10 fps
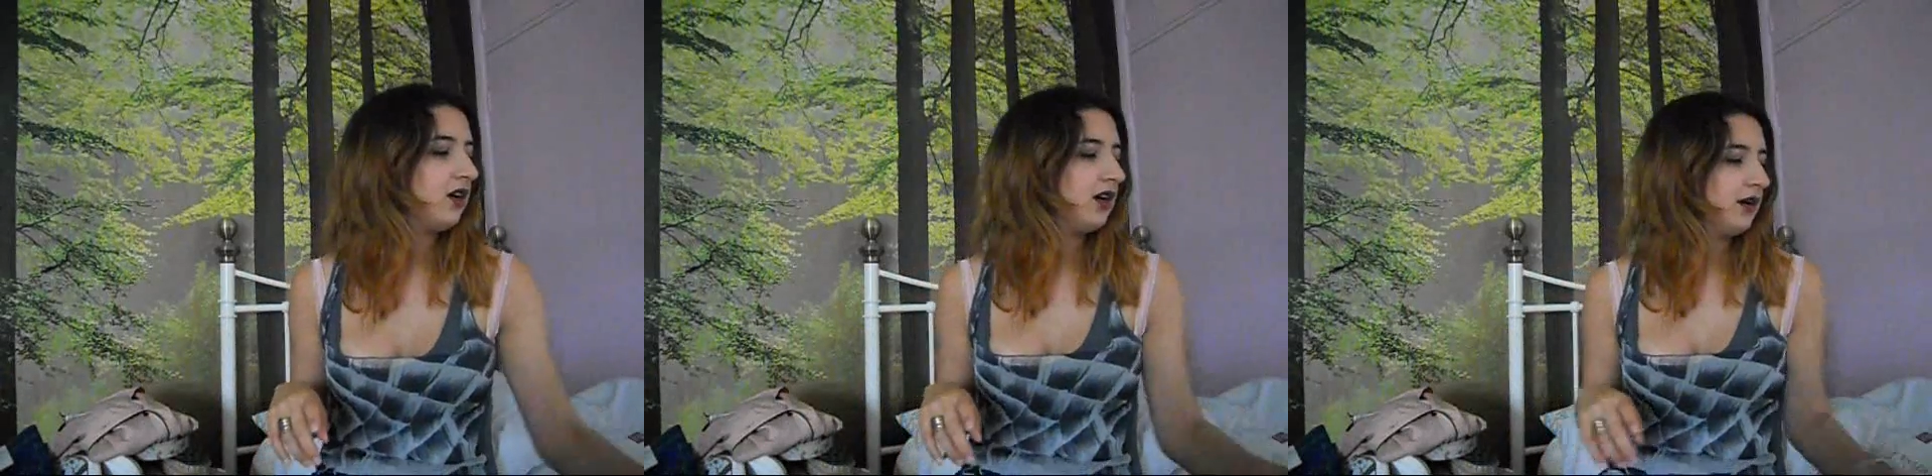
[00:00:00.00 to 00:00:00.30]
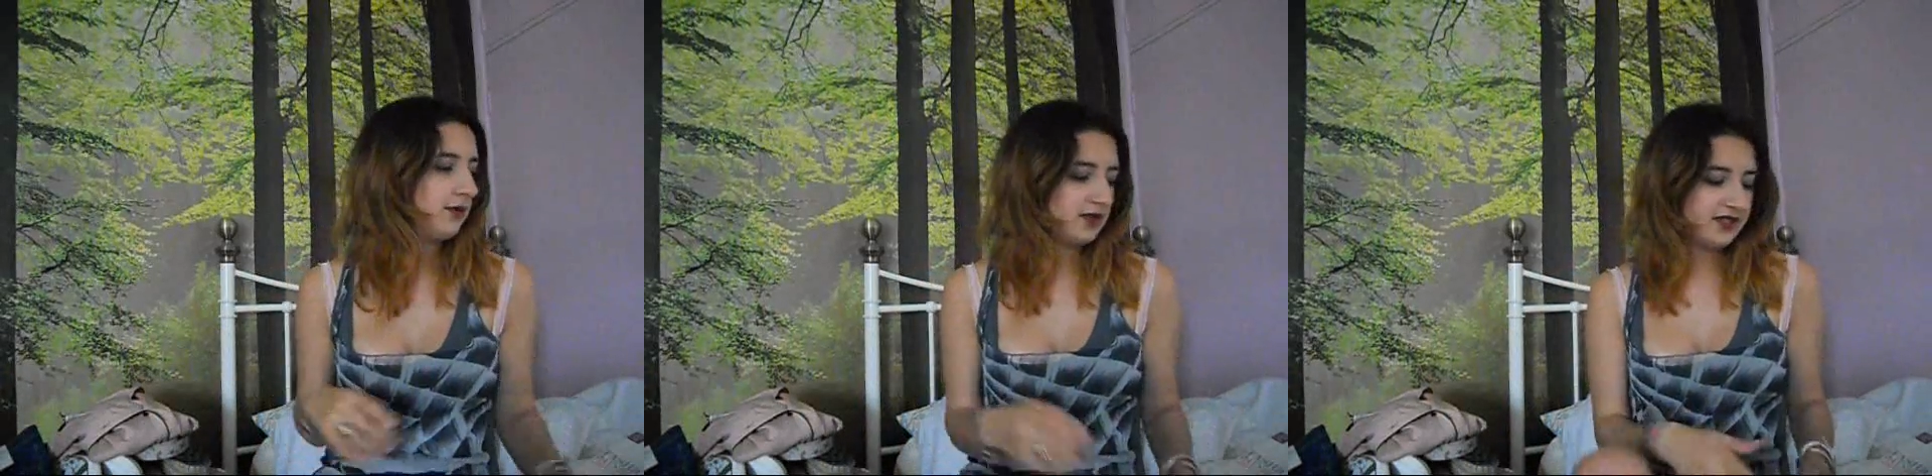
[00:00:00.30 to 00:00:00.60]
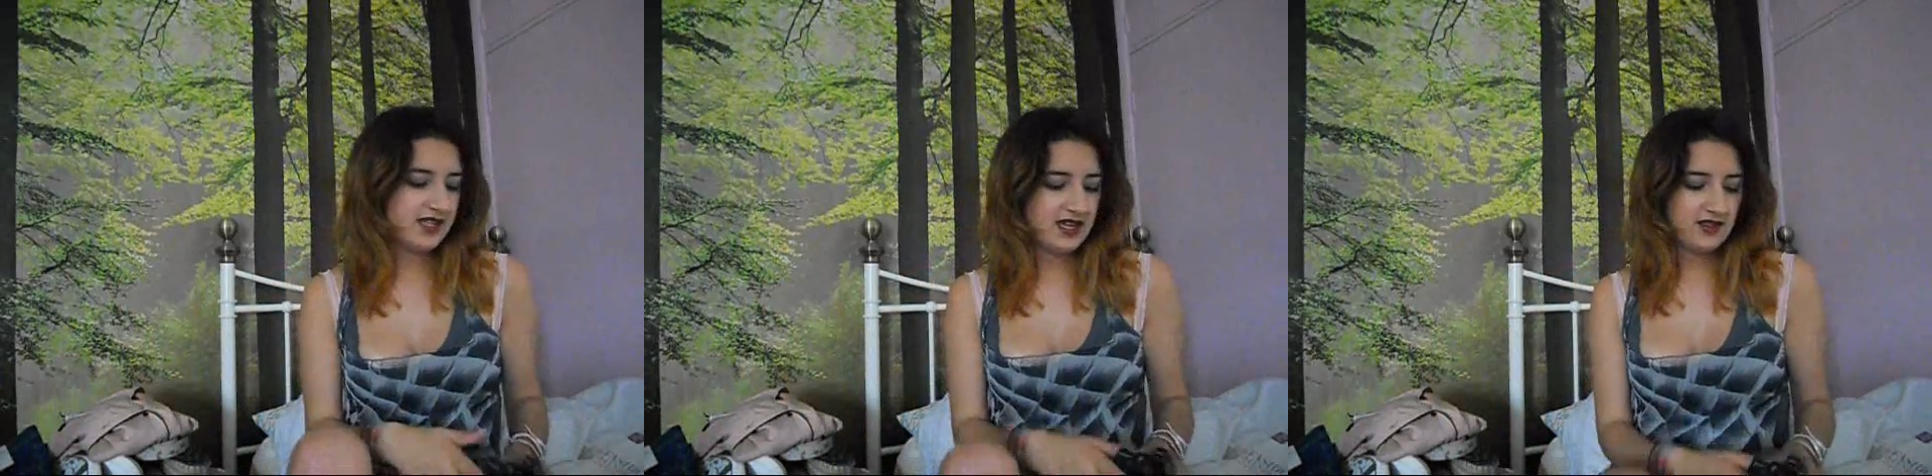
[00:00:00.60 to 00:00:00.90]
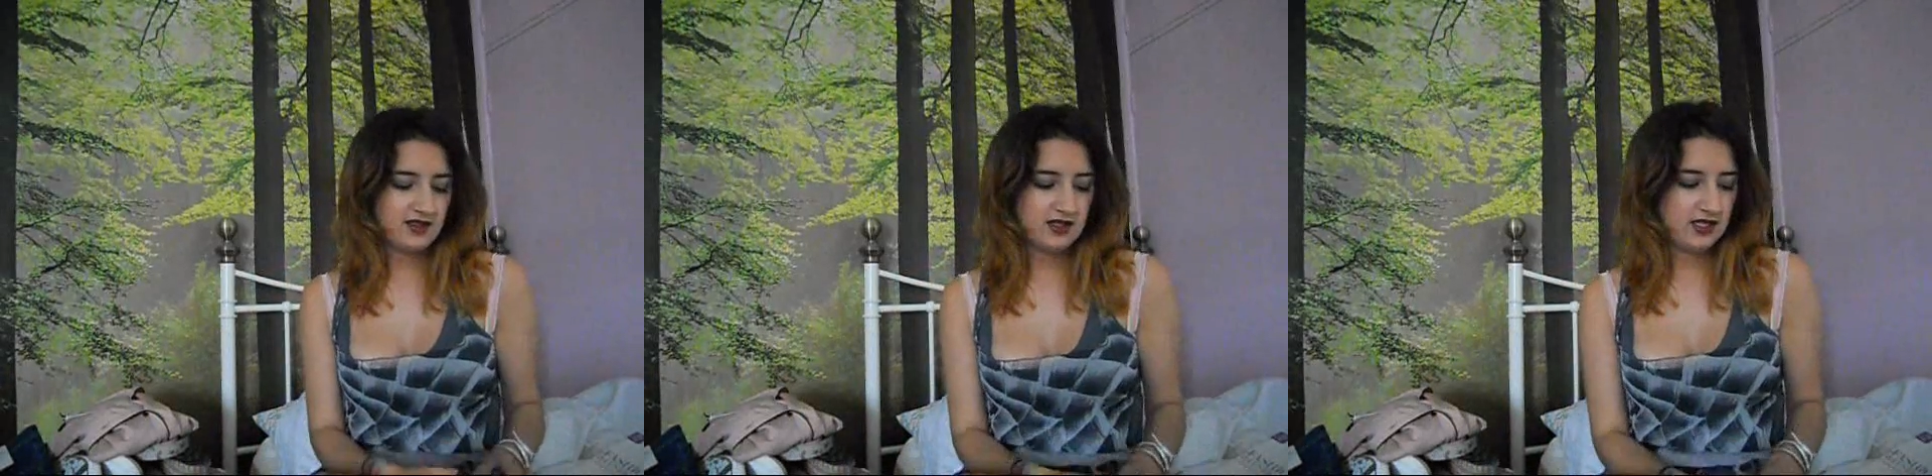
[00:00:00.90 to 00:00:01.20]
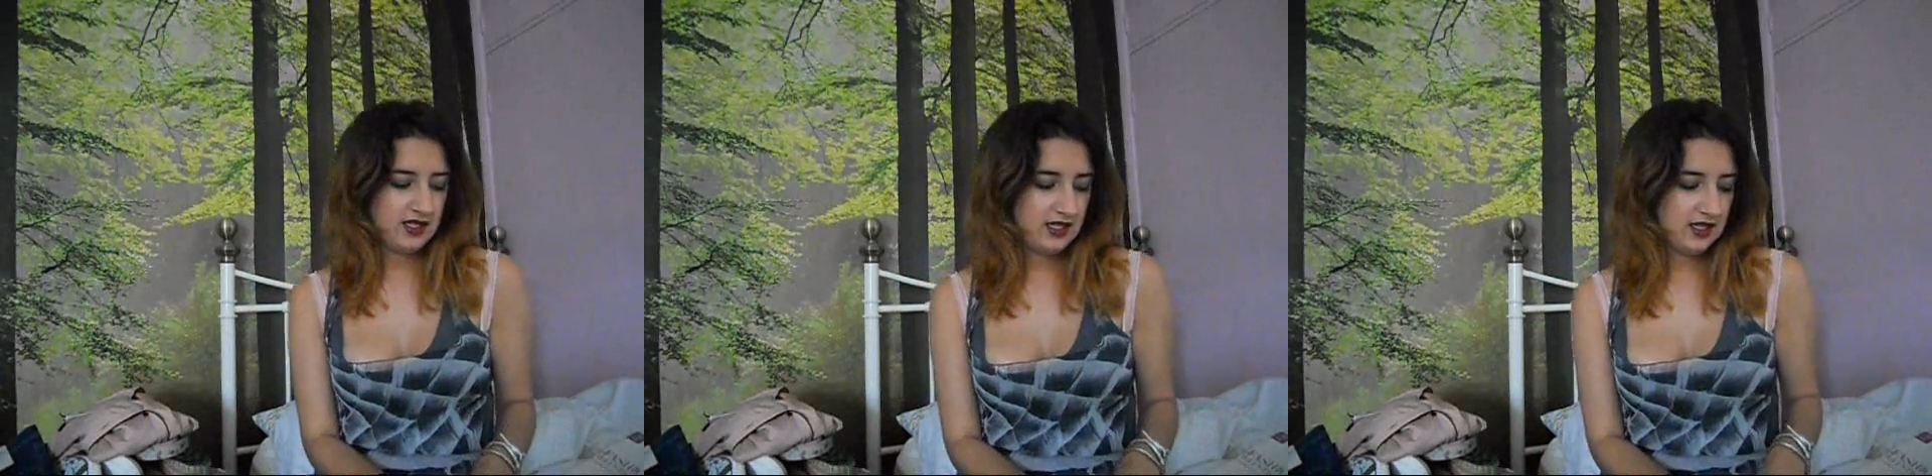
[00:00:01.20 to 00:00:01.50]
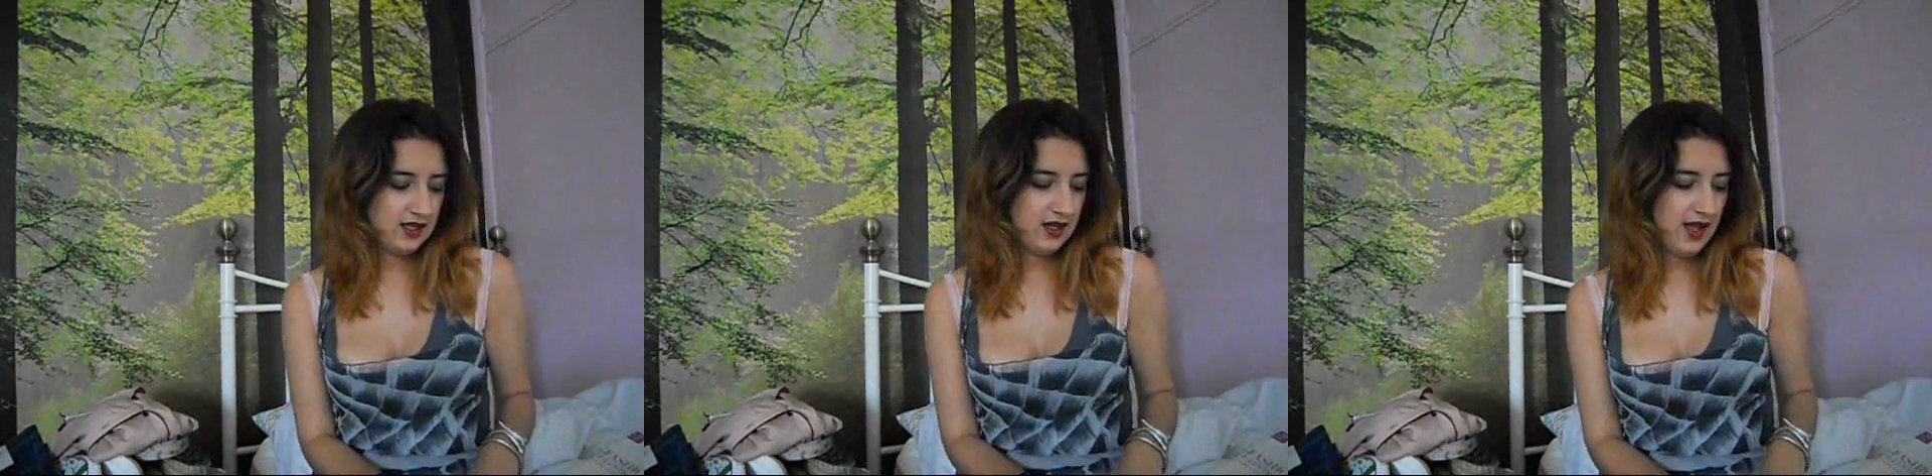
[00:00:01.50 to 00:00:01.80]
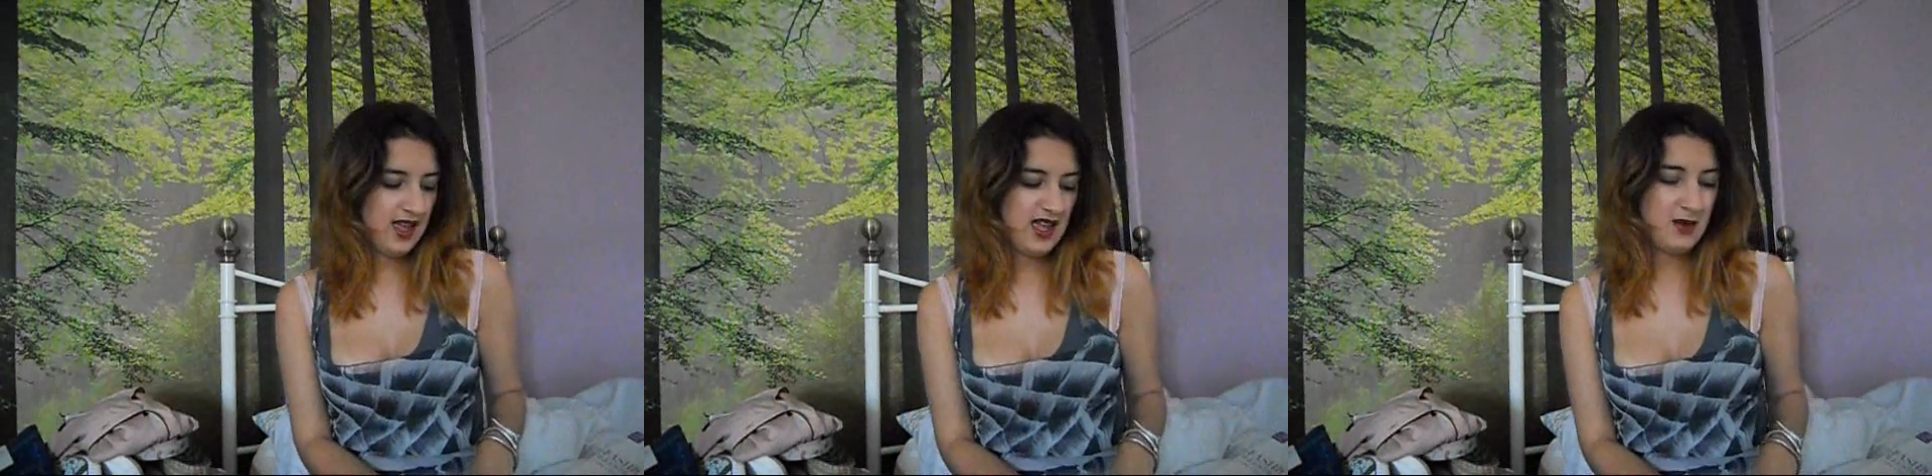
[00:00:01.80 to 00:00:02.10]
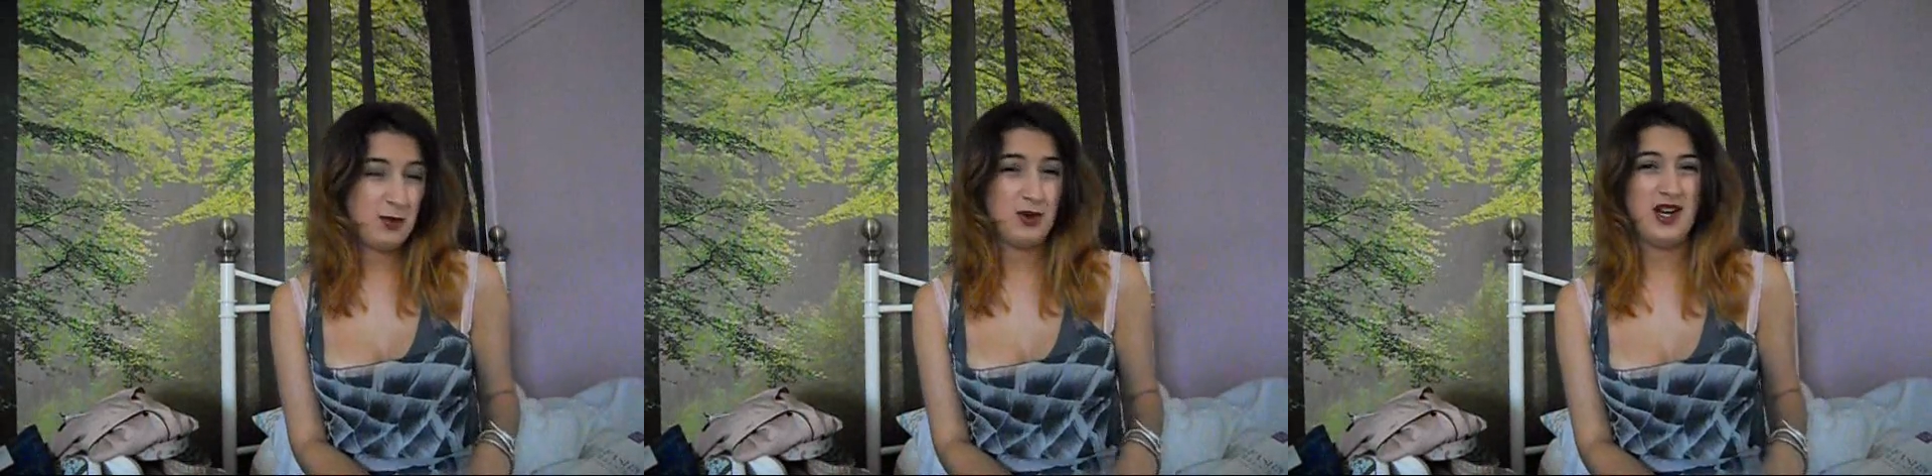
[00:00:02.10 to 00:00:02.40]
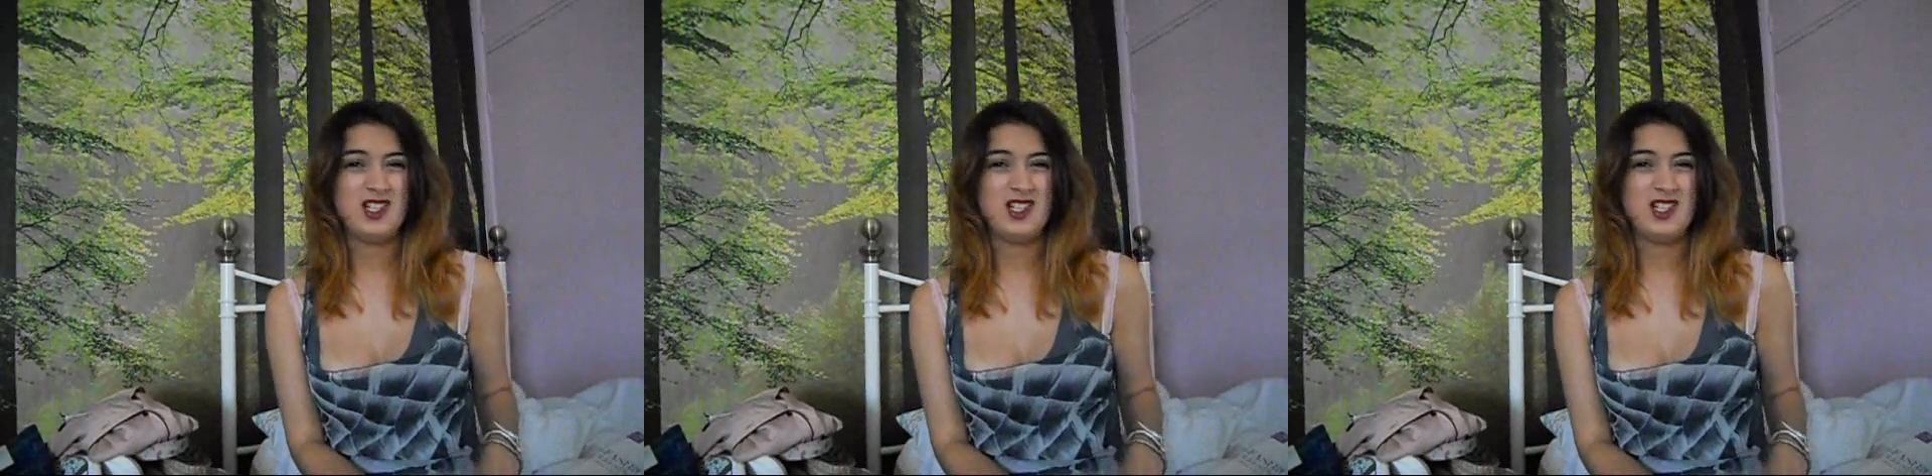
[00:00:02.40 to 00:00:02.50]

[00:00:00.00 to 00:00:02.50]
I was at the airport,